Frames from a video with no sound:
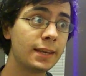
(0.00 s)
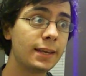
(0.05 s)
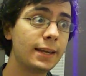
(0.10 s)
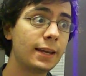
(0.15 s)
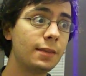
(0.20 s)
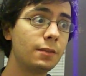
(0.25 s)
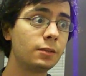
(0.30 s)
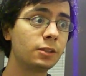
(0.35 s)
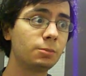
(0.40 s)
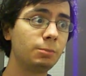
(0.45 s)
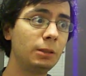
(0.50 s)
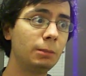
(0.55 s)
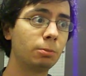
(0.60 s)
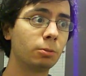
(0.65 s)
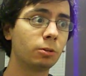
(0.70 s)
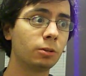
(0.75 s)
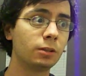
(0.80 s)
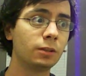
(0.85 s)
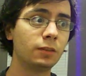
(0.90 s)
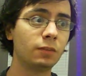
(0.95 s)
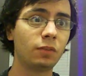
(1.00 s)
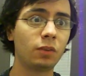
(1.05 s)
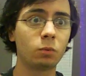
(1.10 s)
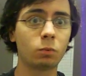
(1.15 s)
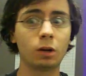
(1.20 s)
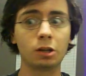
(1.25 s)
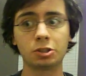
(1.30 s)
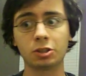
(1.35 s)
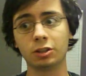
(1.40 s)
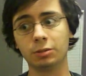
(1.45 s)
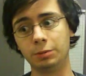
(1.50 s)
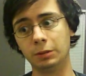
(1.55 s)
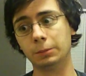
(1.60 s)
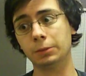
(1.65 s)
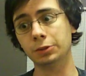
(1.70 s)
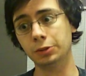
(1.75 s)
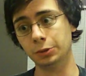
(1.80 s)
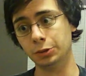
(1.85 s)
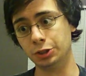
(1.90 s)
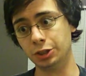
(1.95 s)
and there's people that watch other people
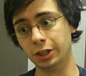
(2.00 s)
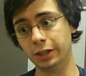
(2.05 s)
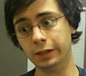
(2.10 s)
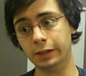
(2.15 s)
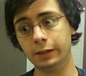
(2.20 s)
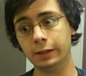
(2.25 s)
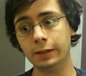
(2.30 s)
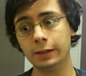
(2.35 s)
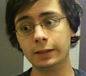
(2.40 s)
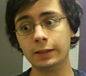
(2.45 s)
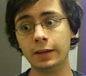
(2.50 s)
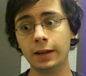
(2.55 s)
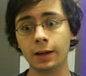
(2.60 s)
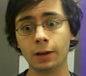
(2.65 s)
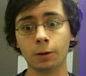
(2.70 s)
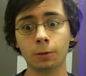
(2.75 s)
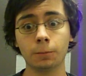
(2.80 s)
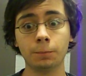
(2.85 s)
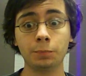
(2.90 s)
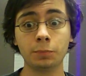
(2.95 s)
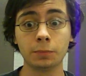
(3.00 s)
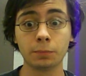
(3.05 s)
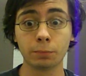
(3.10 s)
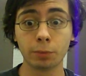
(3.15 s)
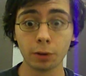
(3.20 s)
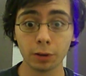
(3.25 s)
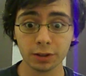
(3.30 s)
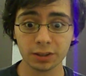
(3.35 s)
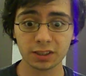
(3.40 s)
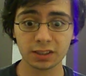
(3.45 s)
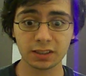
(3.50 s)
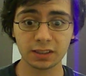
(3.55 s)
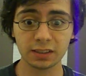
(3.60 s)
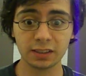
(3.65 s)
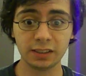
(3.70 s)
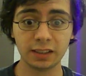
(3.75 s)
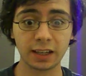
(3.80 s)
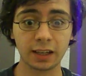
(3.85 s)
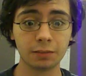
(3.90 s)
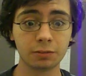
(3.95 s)
do shit. Now,
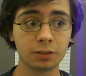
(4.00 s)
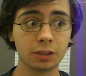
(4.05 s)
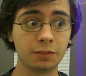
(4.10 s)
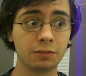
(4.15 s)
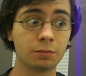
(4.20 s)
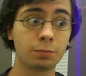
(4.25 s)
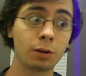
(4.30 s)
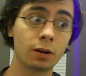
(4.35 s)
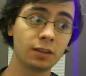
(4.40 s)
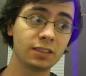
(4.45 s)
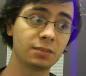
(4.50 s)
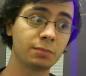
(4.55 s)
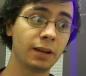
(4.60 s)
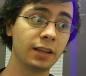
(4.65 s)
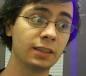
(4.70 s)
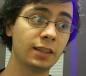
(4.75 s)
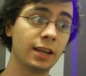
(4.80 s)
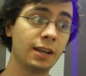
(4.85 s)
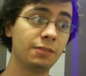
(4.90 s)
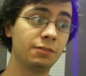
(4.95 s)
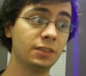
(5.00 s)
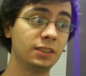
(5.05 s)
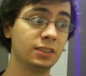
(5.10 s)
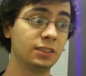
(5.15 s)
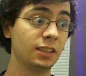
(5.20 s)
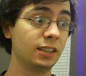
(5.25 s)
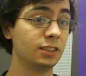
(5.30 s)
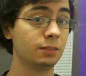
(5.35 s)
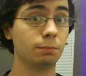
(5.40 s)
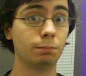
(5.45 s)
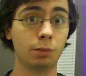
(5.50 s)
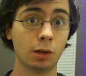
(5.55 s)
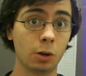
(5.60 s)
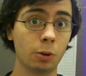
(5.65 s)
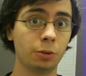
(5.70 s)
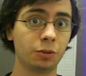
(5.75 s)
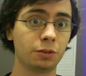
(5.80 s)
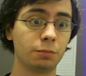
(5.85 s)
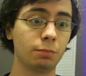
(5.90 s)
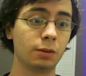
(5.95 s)
personally, I've lived parts of my life as
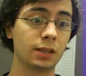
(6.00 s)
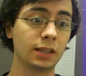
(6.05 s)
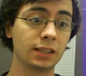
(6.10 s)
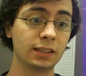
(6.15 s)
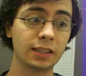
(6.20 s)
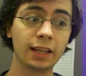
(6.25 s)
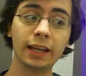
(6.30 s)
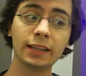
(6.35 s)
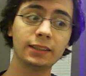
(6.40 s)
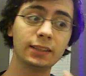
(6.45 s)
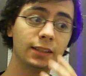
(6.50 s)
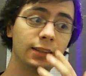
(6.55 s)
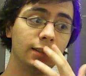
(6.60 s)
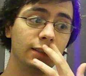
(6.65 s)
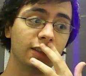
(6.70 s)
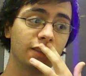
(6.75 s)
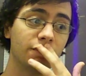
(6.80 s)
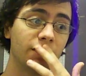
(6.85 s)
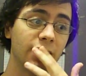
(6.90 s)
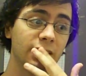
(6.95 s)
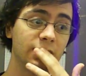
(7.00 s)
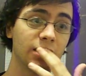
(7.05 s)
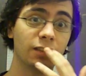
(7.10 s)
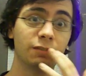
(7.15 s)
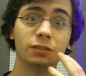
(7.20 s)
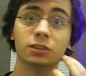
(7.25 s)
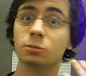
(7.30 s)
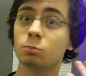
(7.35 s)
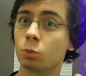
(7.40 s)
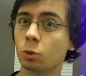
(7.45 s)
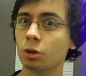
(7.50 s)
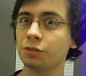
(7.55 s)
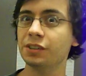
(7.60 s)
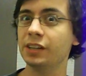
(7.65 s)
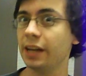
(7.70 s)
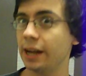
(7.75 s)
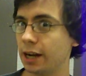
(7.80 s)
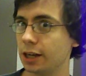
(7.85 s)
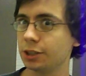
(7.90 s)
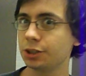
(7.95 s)
both, but I'd like to think of myself as more of an
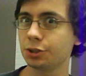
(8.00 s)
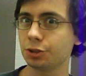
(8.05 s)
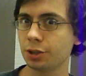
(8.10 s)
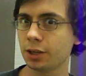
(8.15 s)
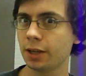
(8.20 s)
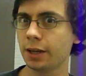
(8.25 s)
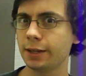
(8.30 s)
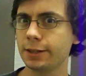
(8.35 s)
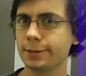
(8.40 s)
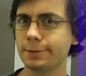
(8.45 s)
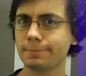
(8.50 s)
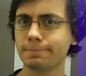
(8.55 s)
astronaut.